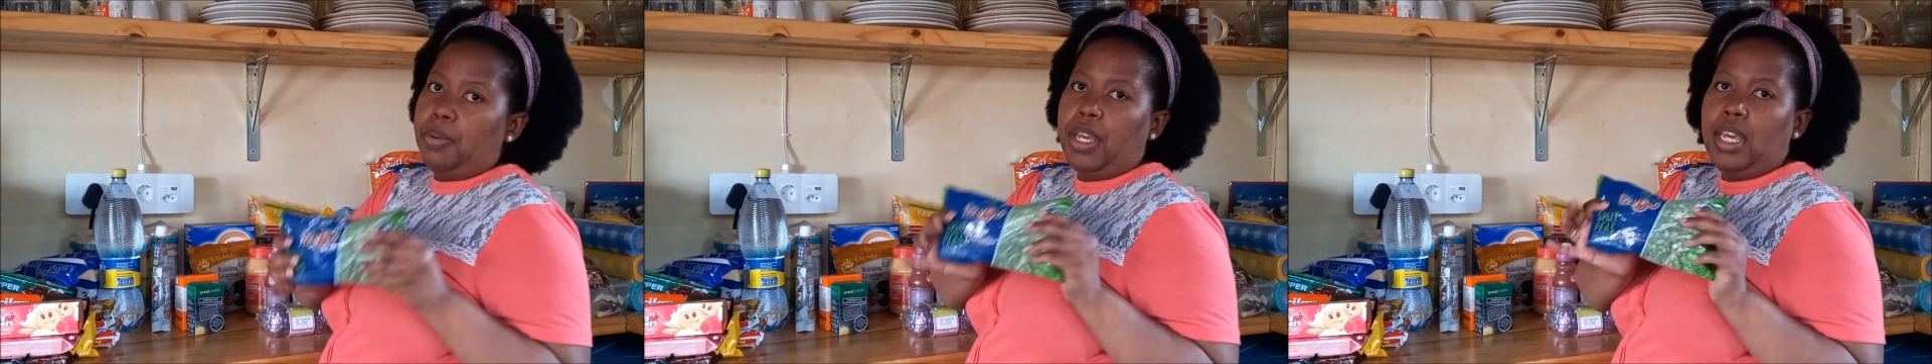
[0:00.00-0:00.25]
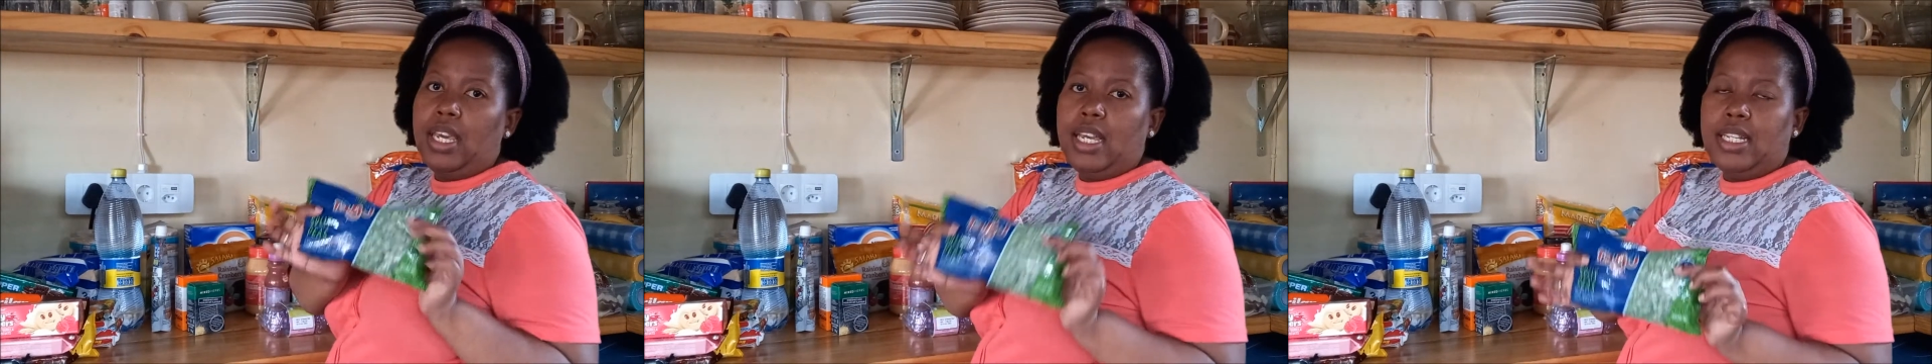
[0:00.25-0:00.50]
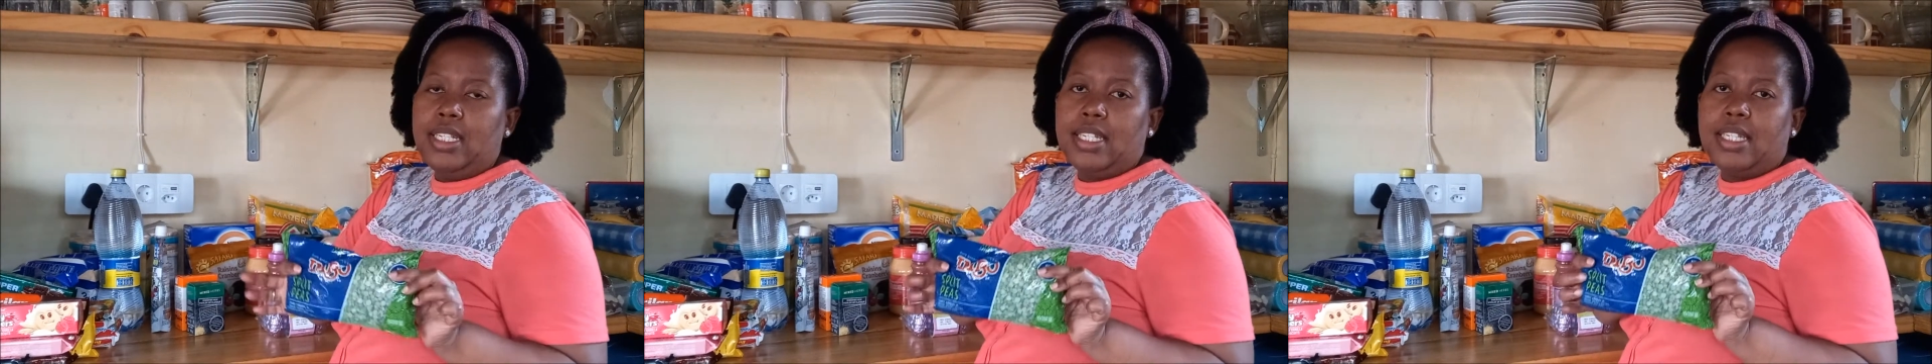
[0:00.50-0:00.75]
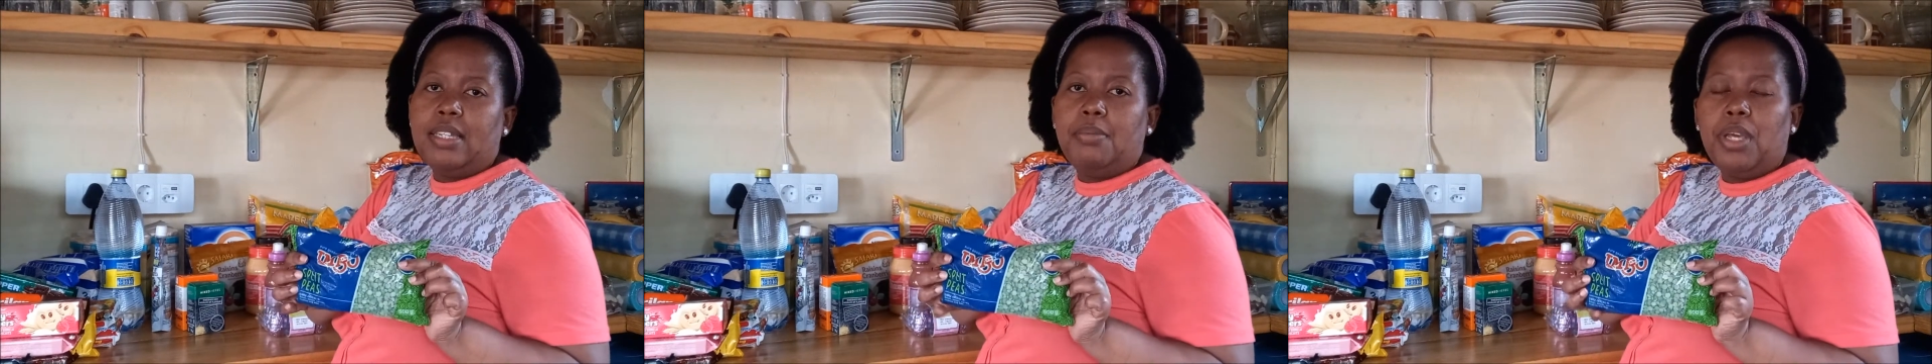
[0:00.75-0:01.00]
peas. It's
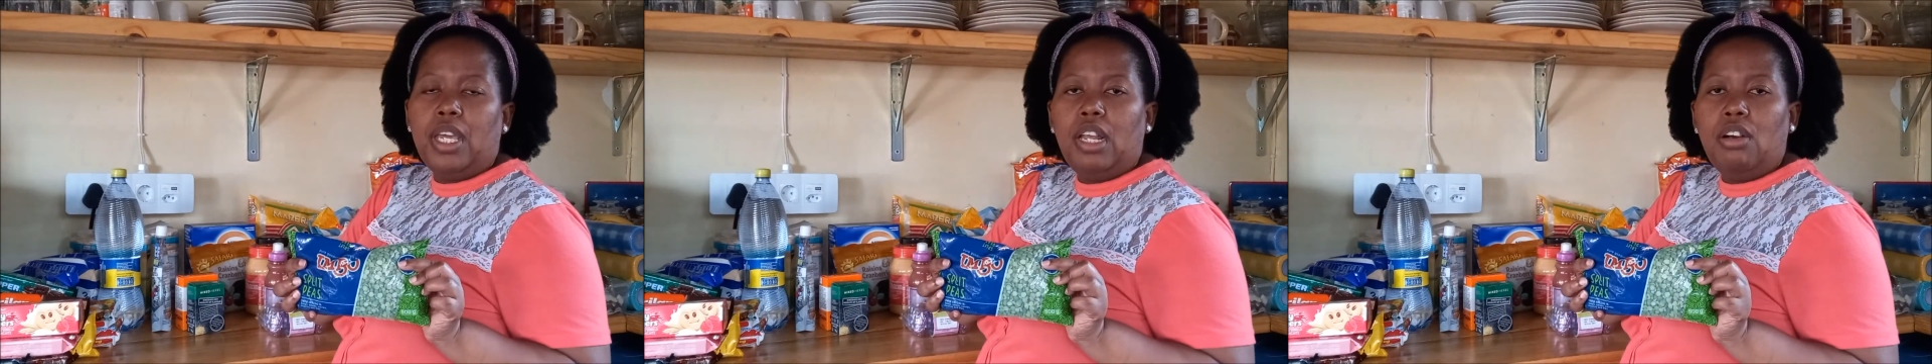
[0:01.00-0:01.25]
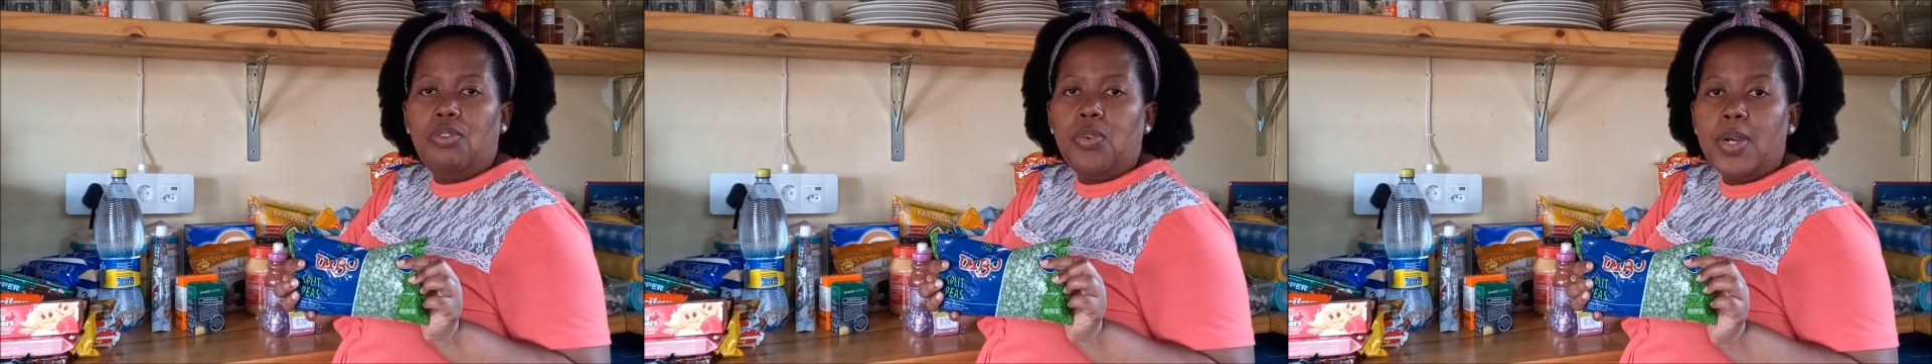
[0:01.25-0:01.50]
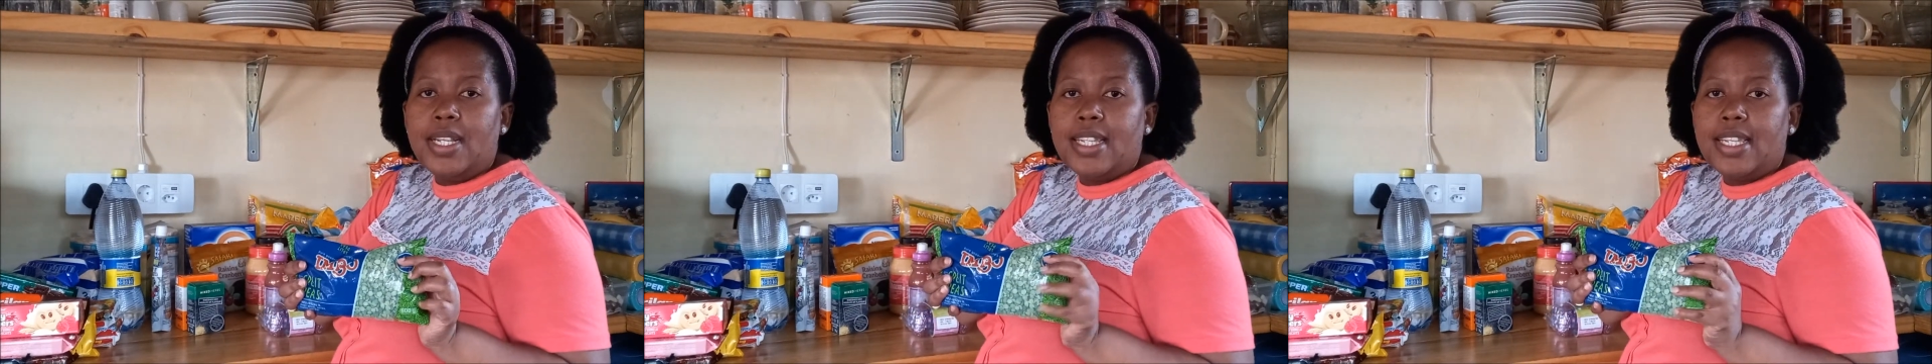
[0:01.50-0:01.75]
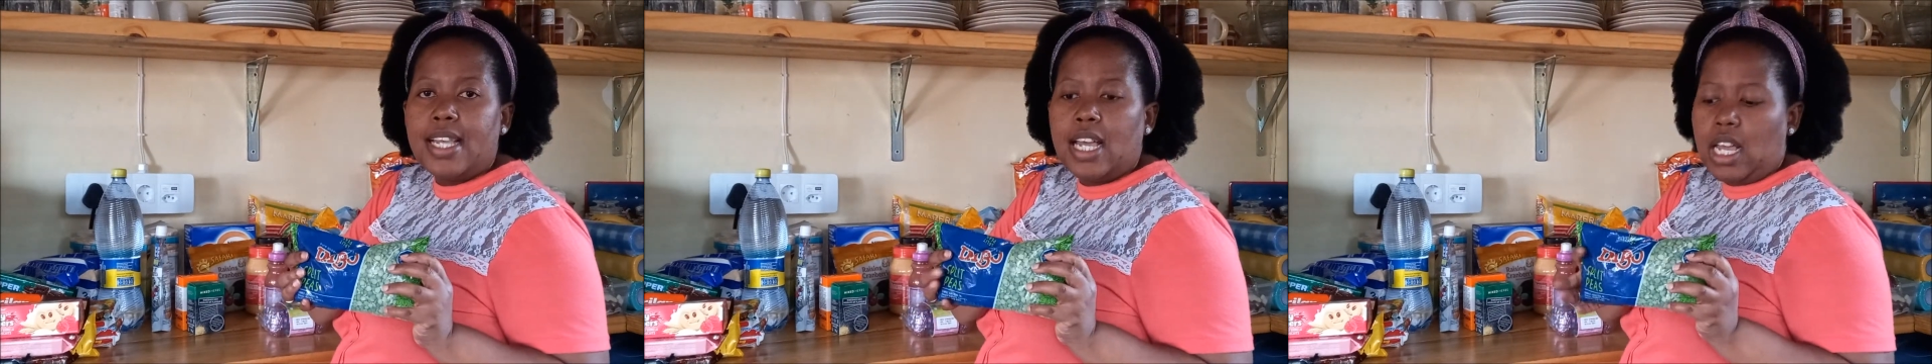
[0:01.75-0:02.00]
the beginning of
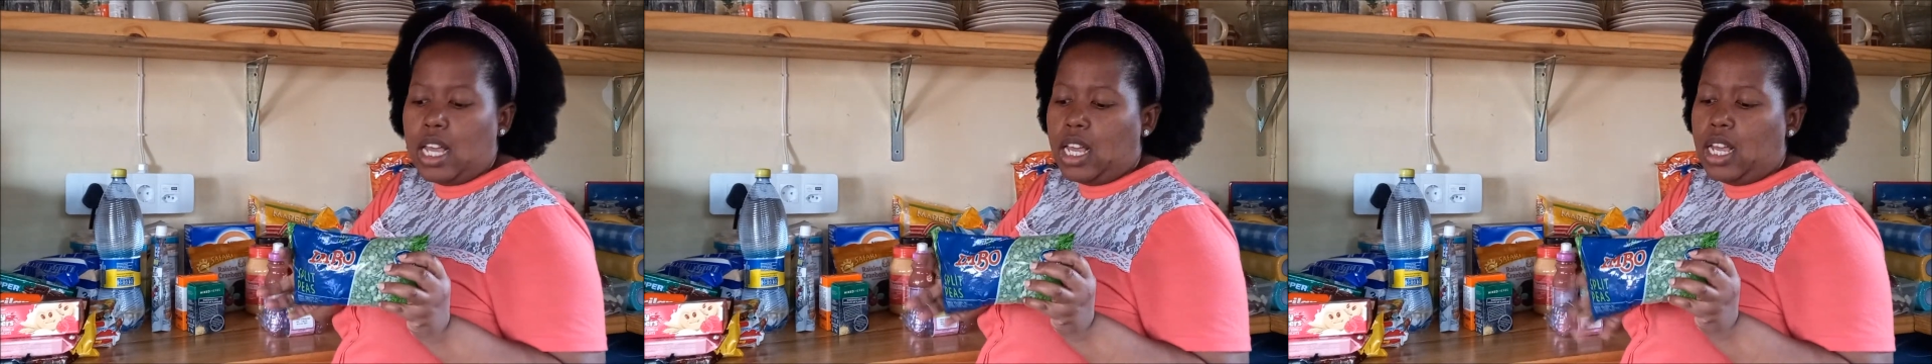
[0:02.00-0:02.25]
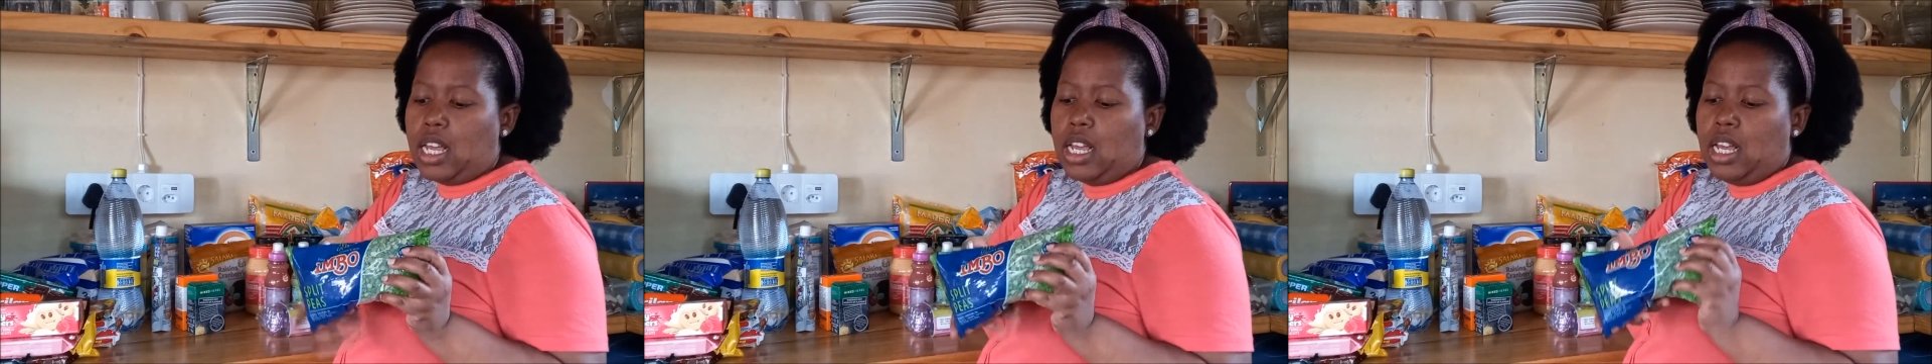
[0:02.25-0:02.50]
winter.